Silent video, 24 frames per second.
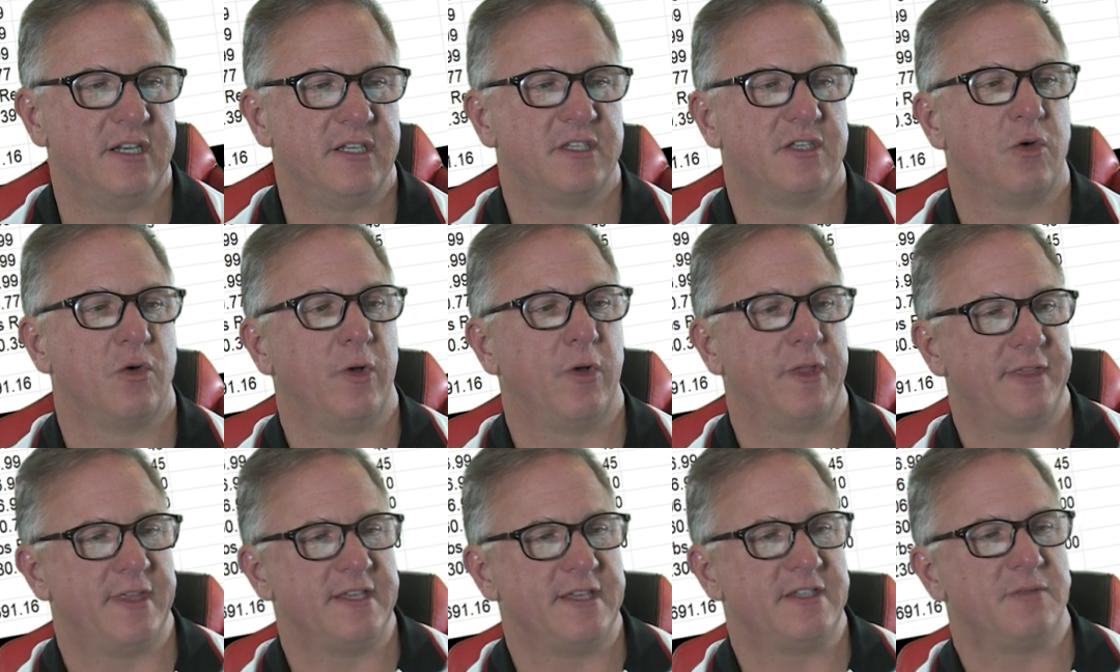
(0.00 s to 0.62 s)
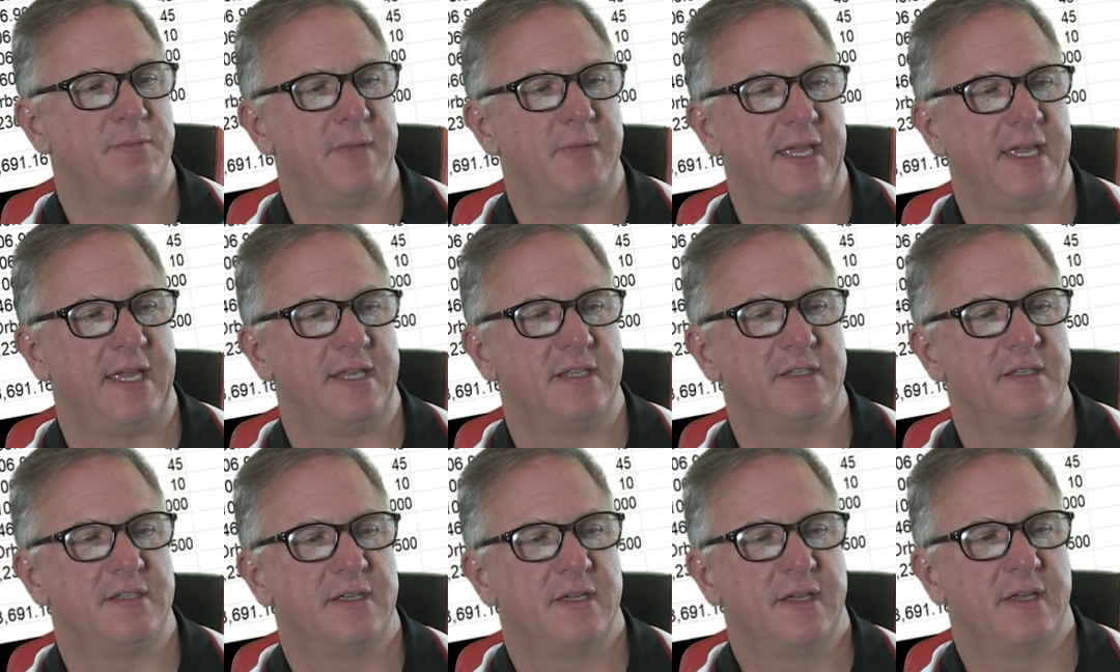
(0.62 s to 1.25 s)
So what this
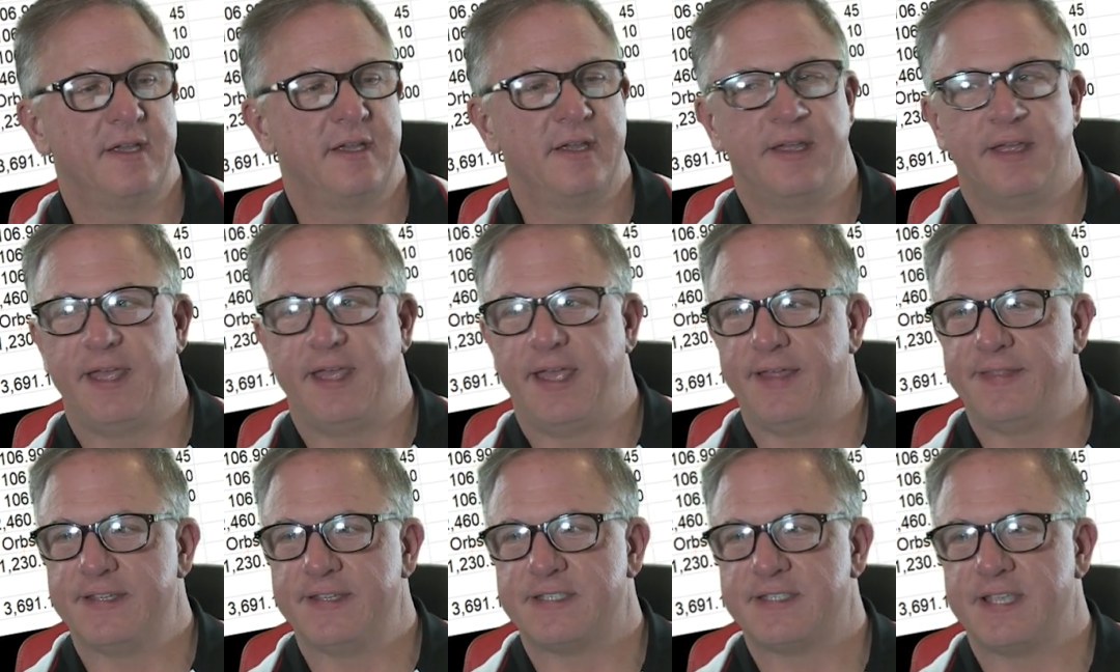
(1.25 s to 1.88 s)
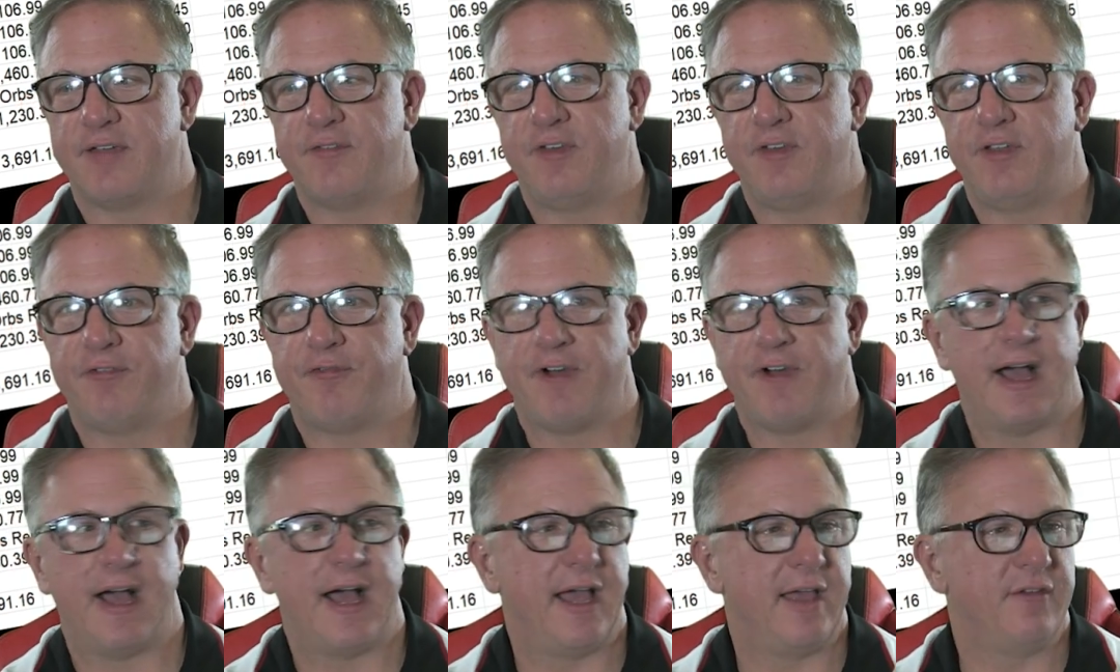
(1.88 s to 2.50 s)
means in the
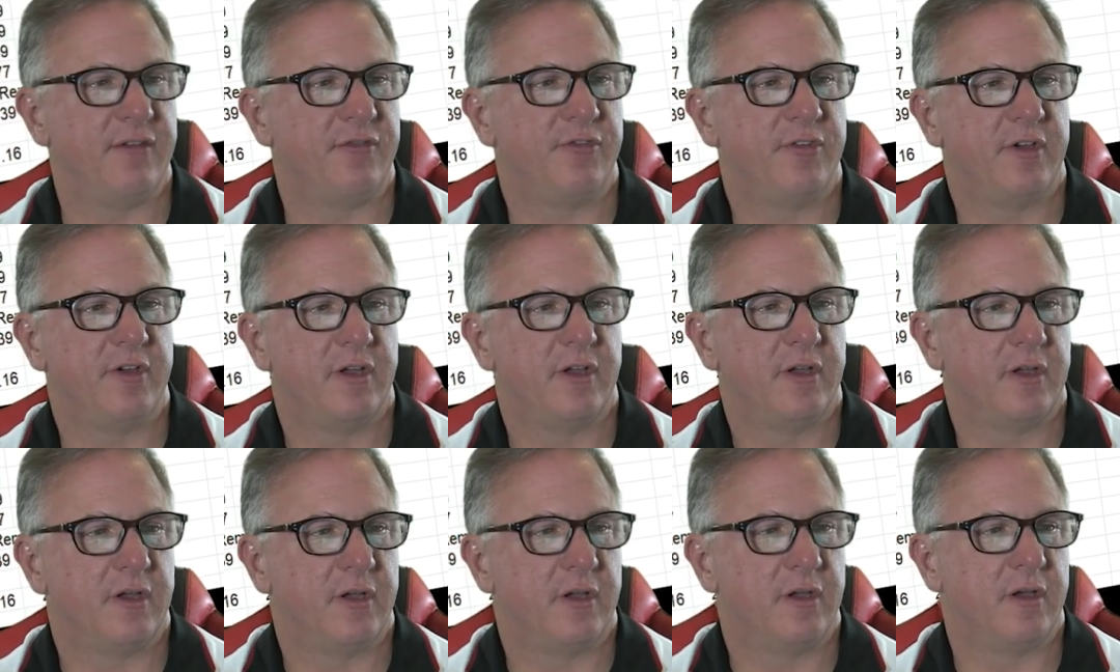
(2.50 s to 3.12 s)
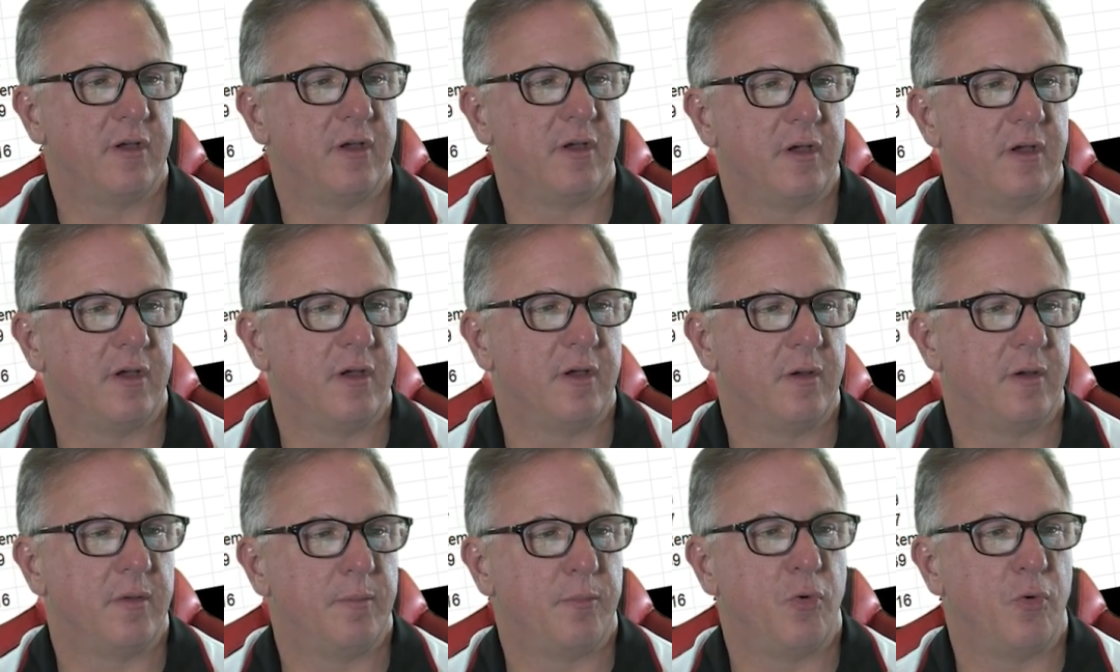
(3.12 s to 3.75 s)

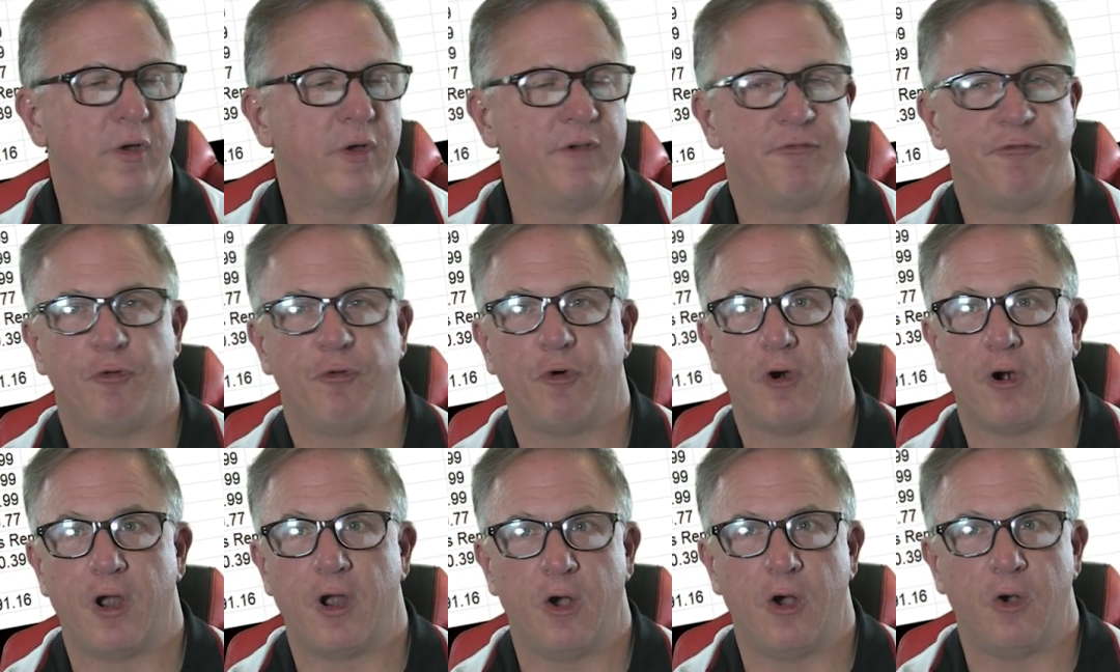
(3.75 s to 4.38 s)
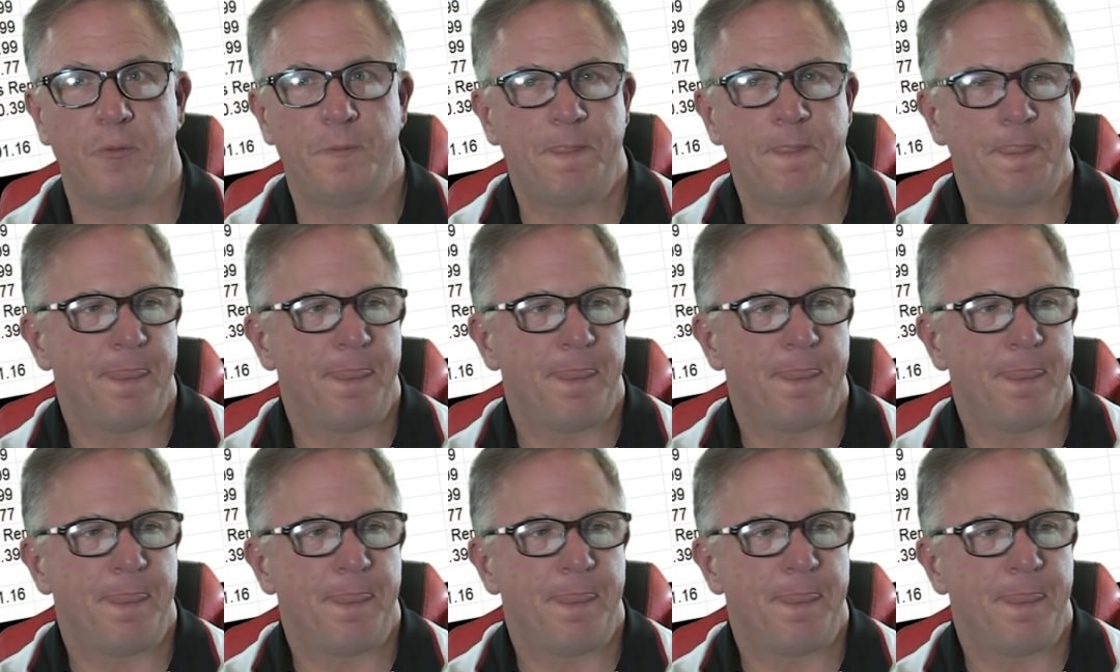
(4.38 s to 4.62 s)
75.40